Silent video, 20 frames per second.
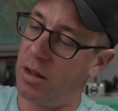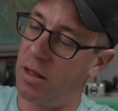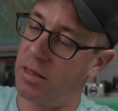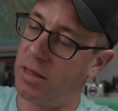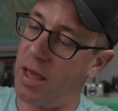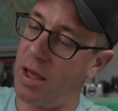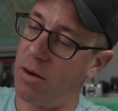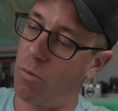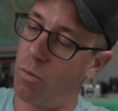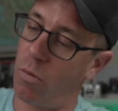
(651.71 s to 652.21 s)

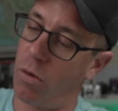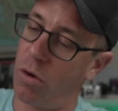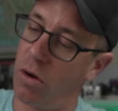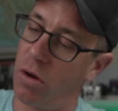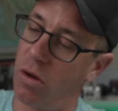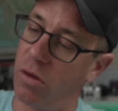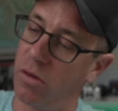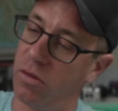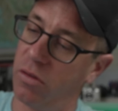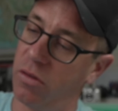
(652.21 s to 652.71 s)
that
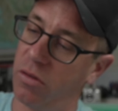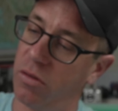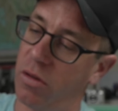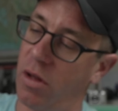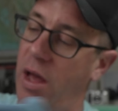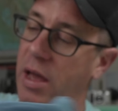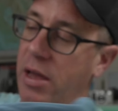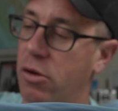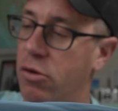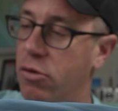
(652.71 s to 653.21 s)
was
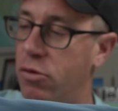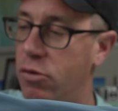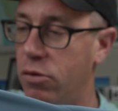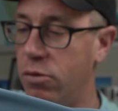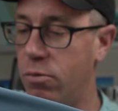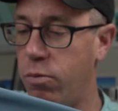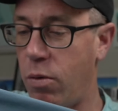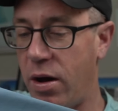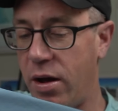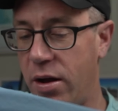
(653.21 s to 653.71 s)
a
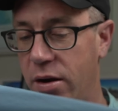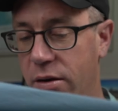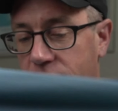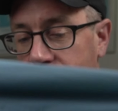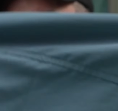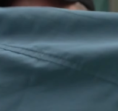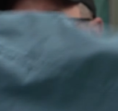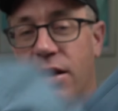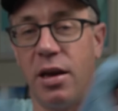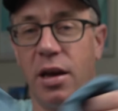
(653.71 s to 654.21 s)
good one.
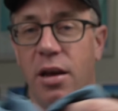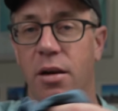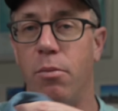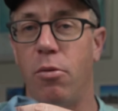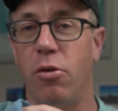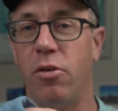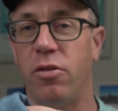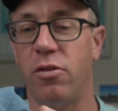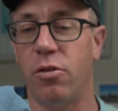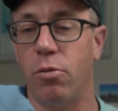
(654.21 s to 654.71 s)
Again,
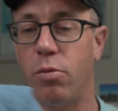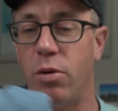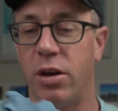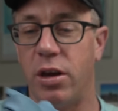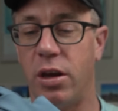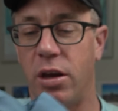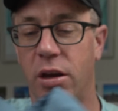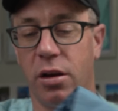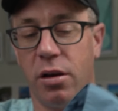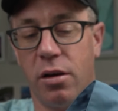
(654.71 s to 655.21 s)
moisture
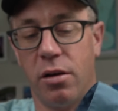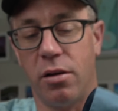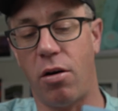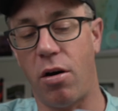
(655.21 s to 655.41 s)
wicking.